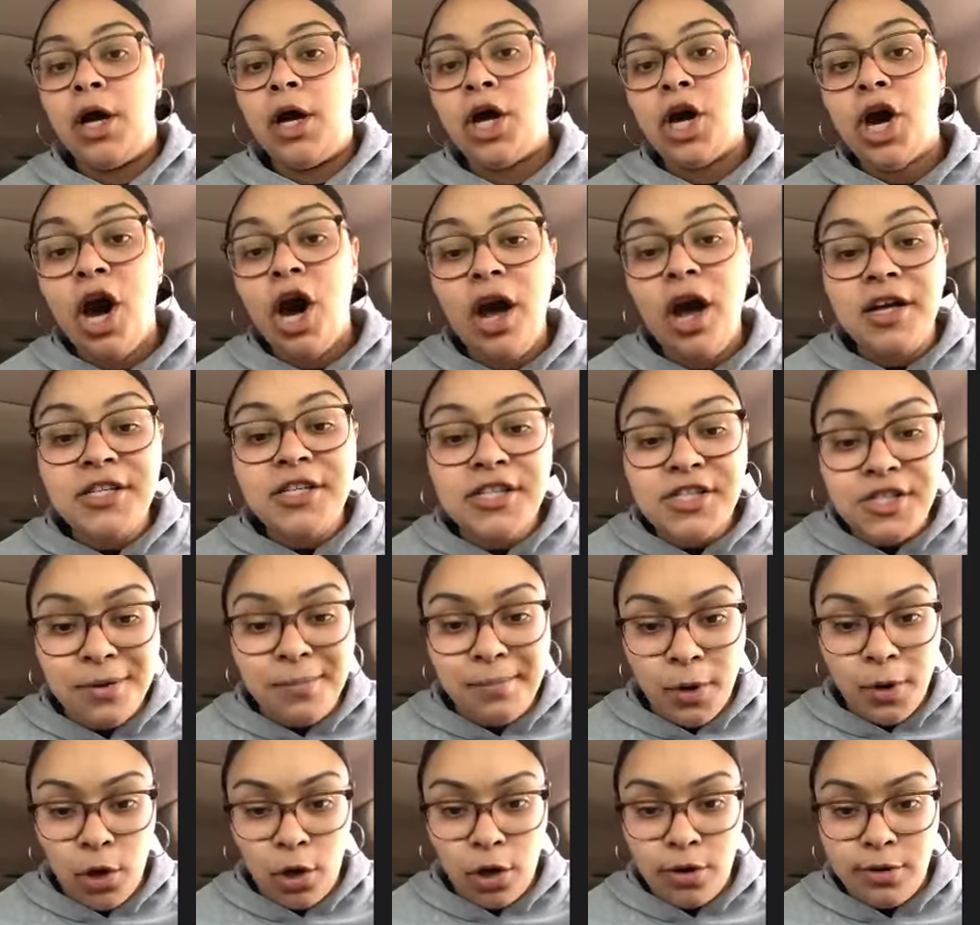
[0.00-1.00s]

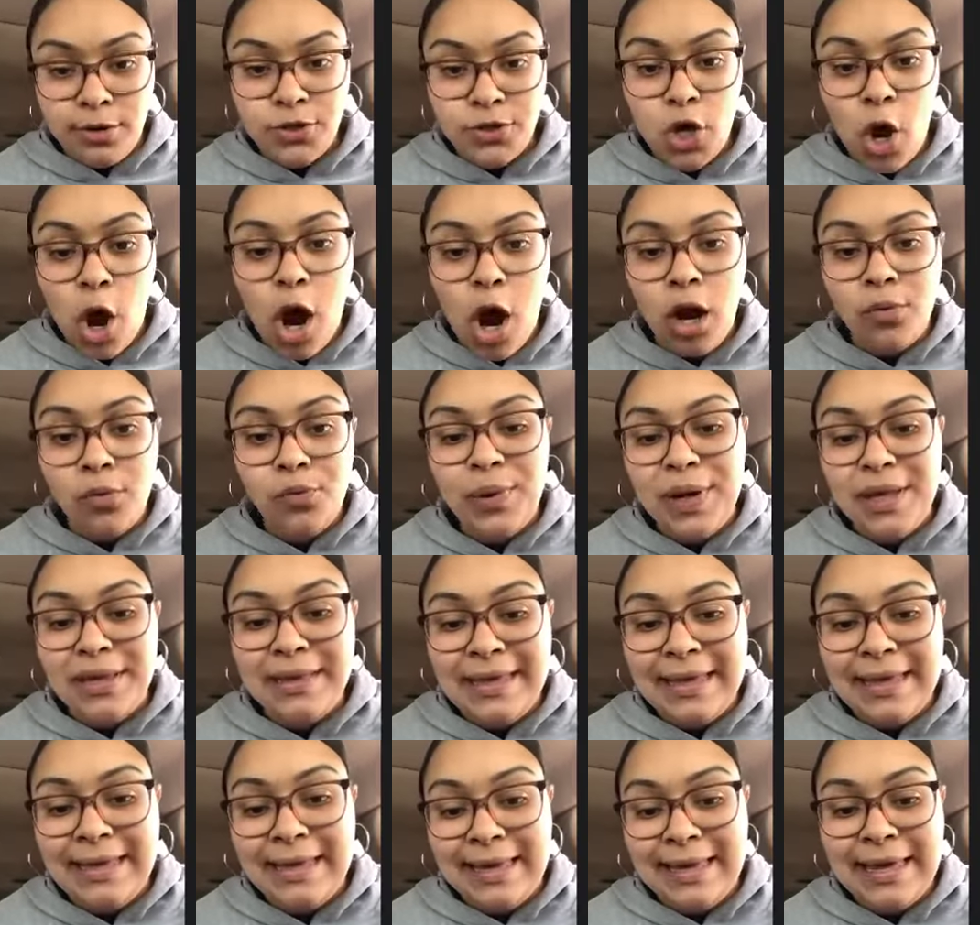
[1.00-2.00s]
customers are
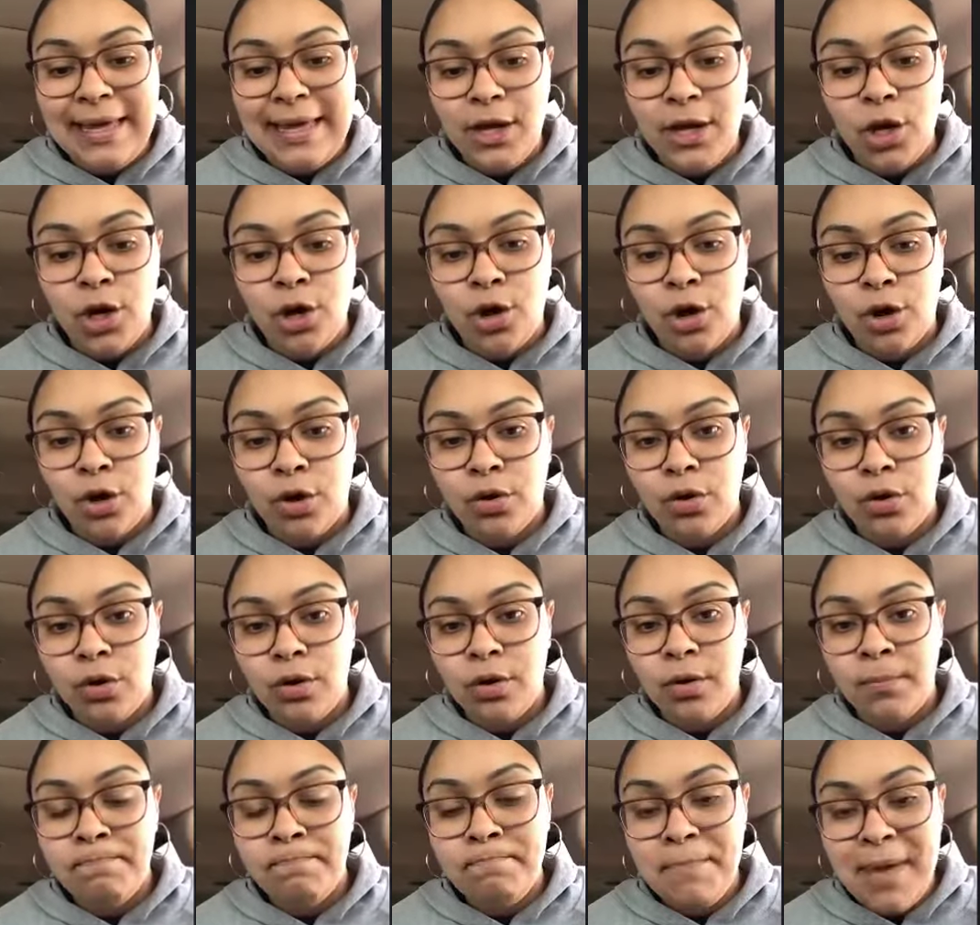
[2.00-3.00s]
really here
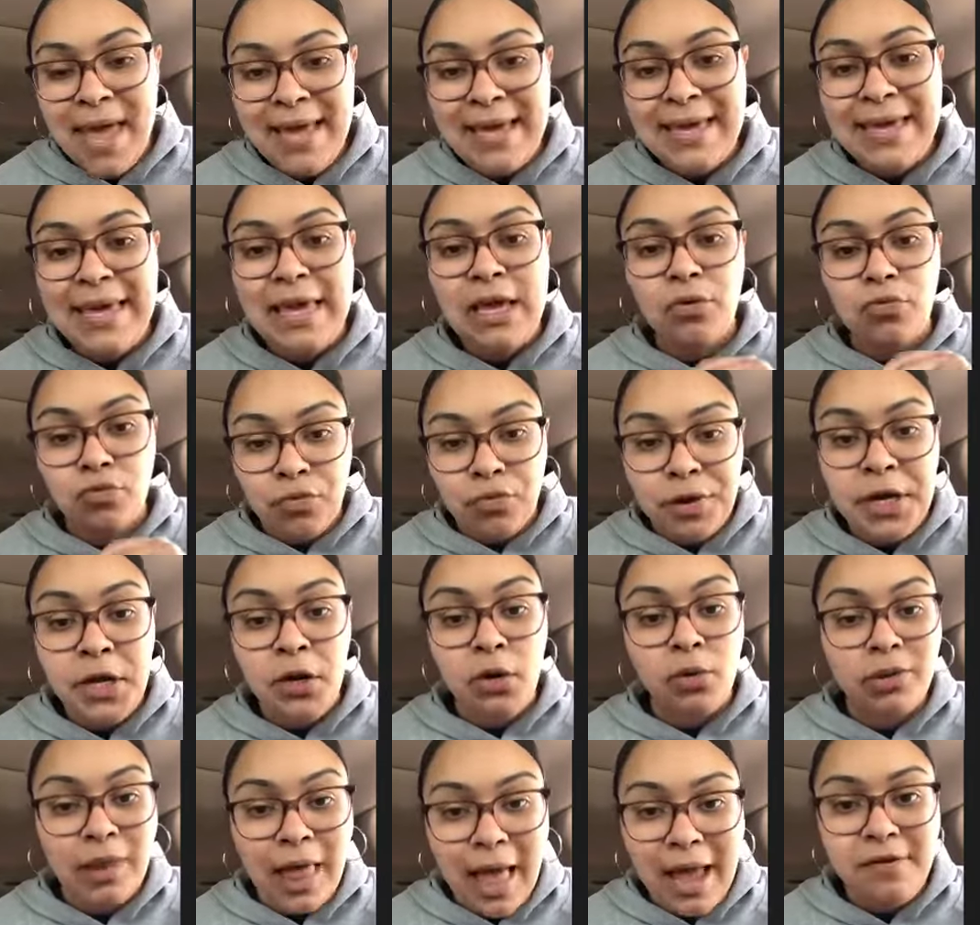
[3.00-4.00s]
making
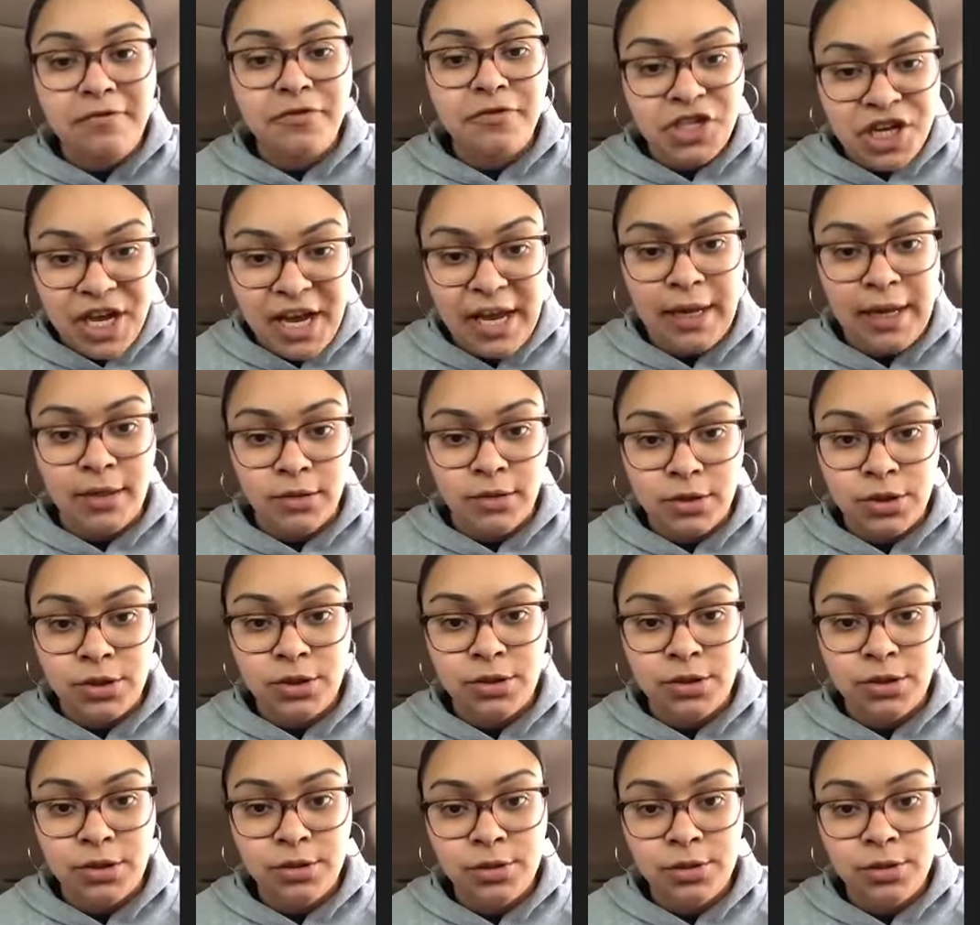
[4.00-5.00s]
real life change.